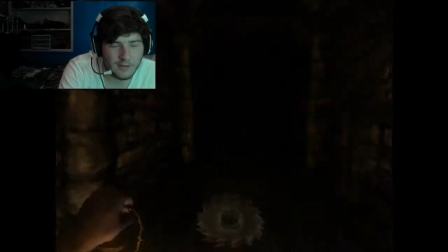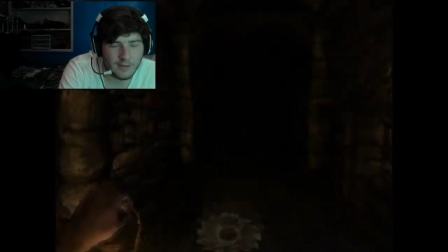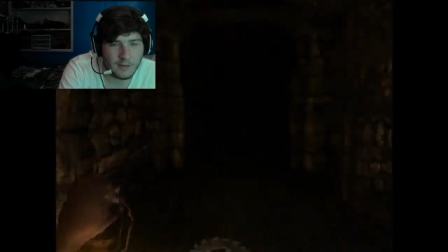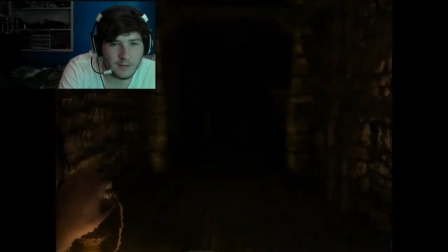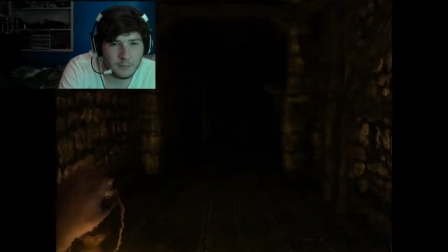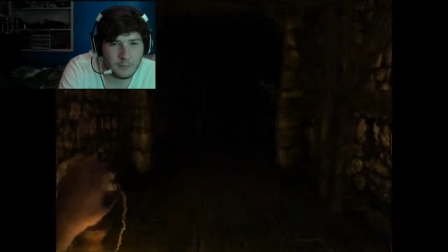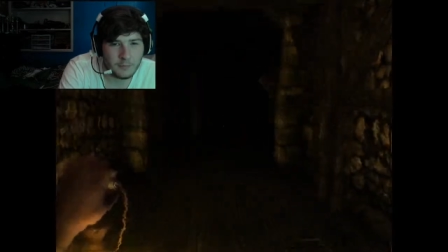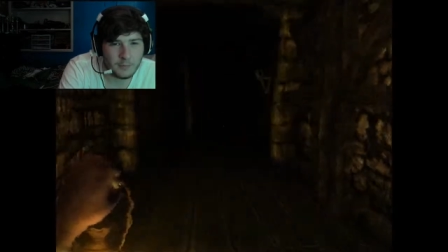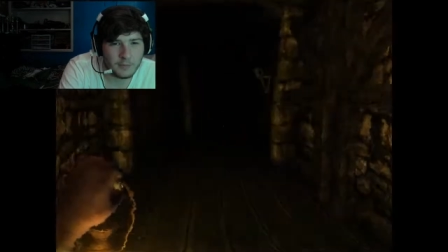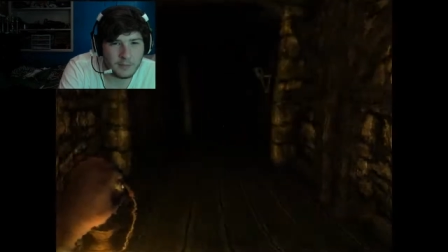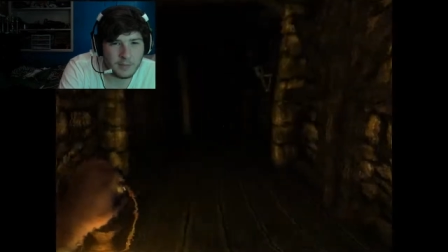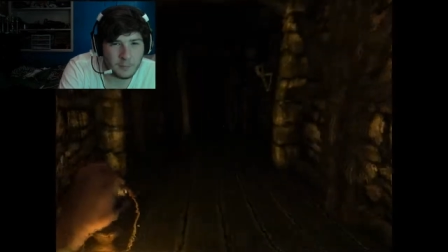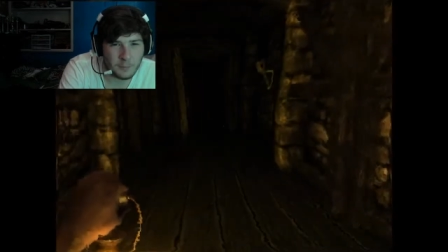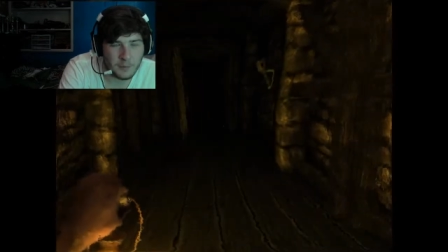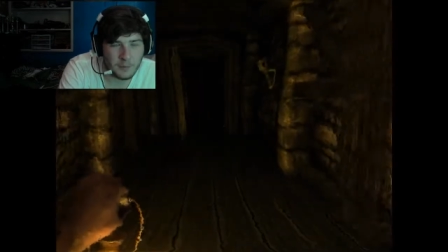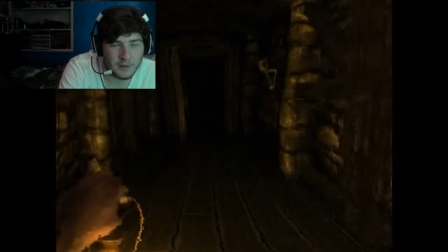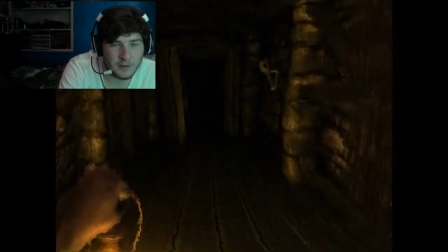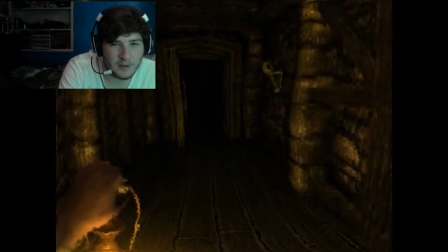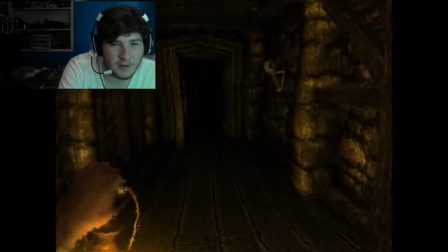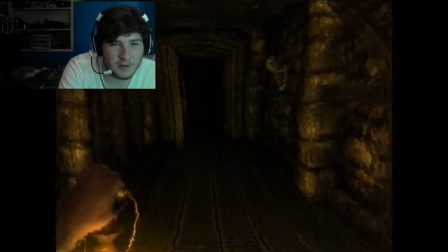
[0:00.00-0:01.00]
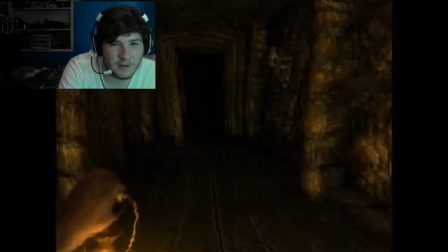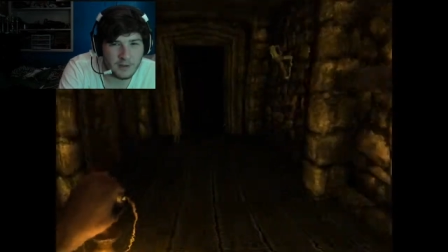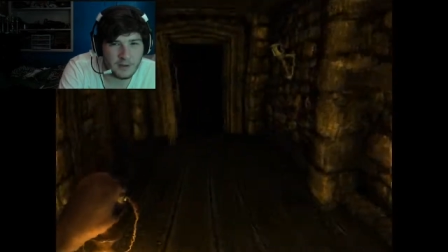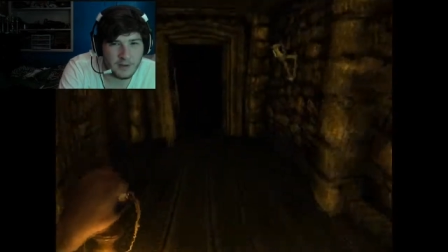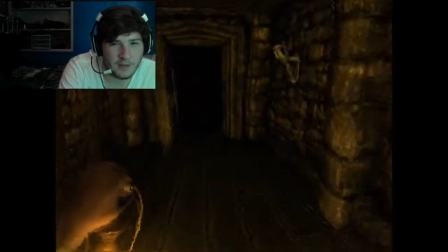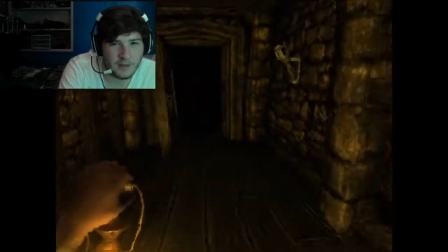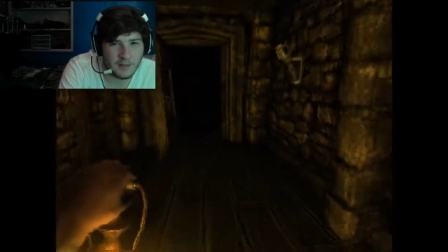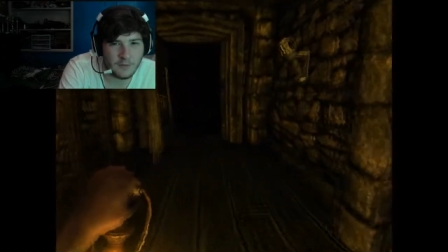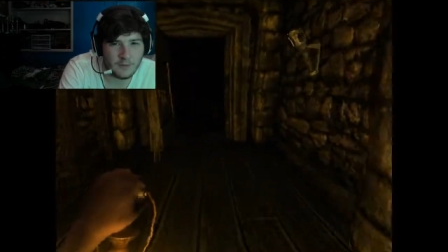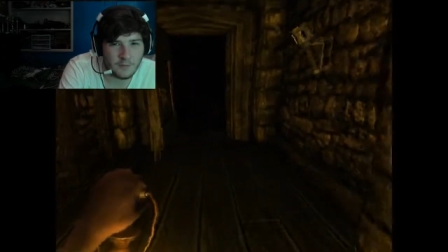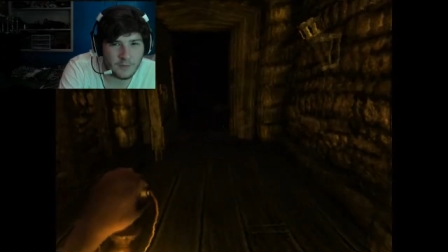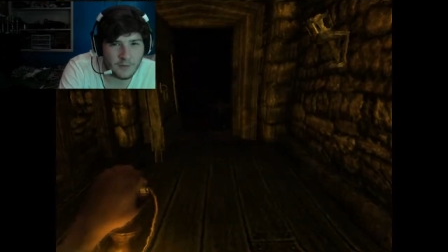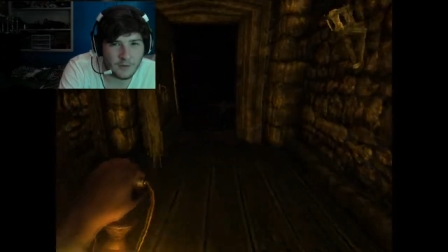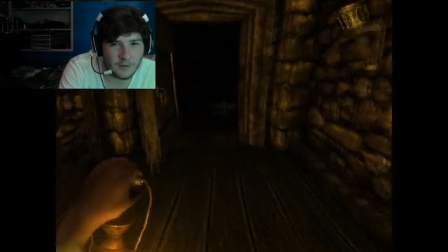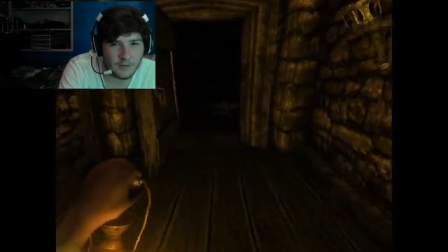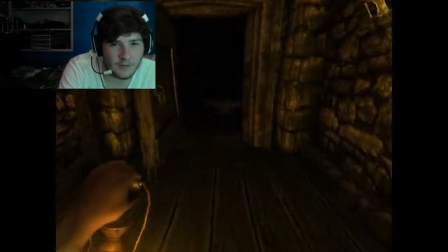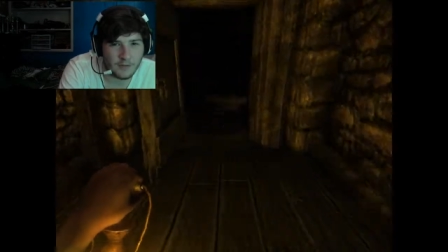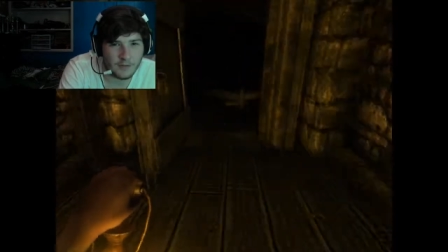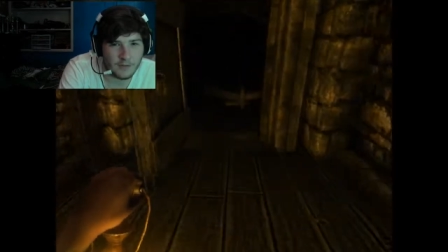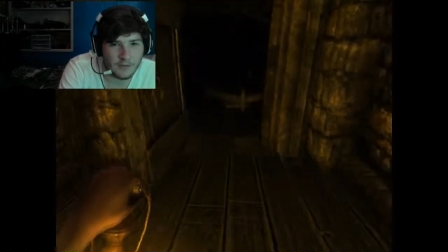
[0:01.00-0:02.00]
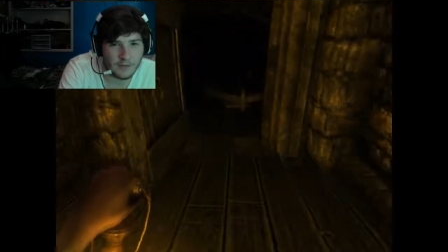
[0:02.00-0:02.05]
Put the bucket in the furnace.